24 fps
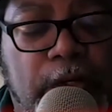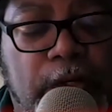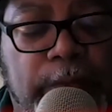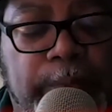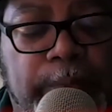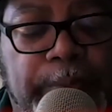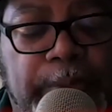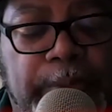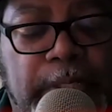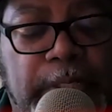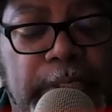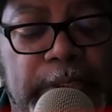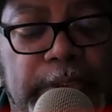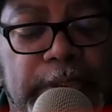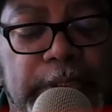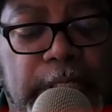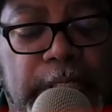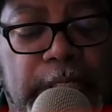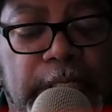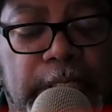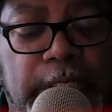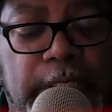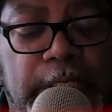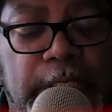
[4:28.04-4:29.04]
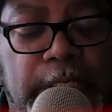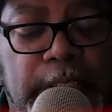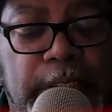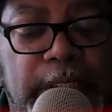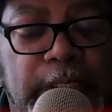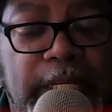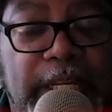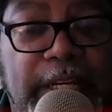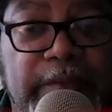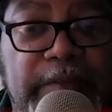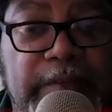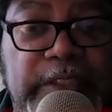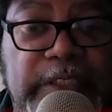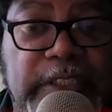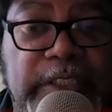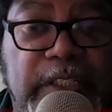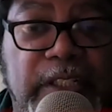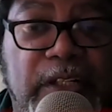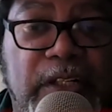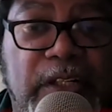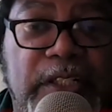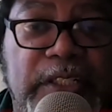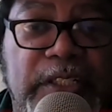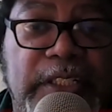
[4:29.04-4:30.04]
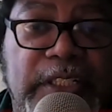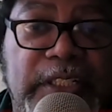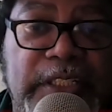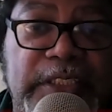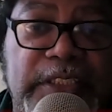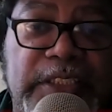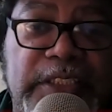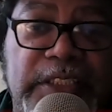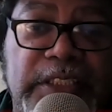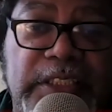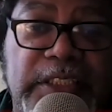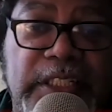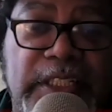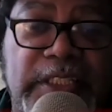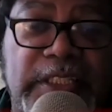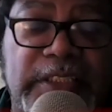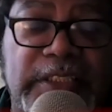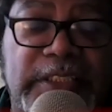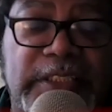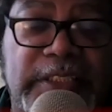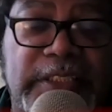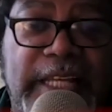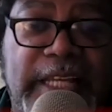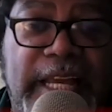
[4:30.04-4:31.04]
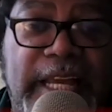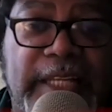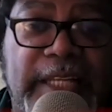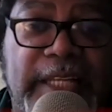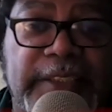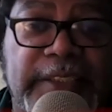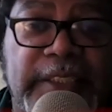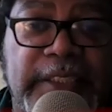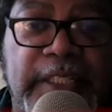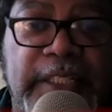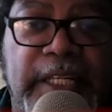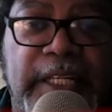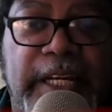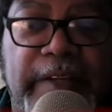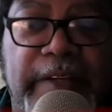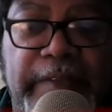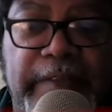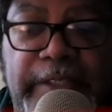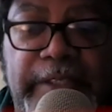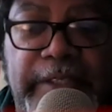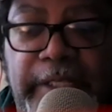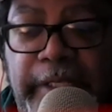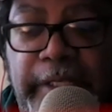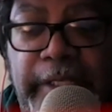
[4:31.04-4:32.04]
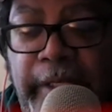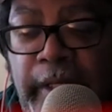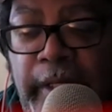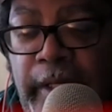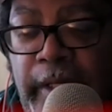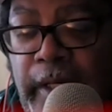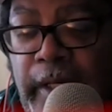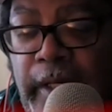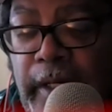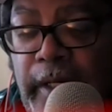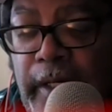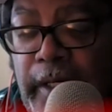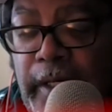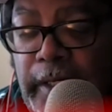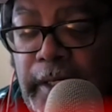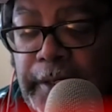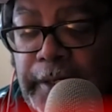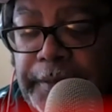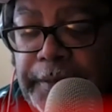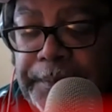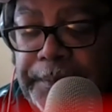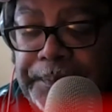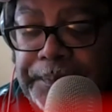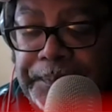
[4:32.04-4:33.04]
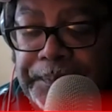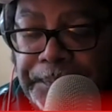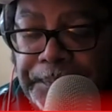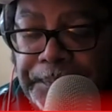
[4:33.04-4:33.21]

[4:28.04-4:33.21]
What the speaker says: but Henry's gone, and it's sad and everything. Um,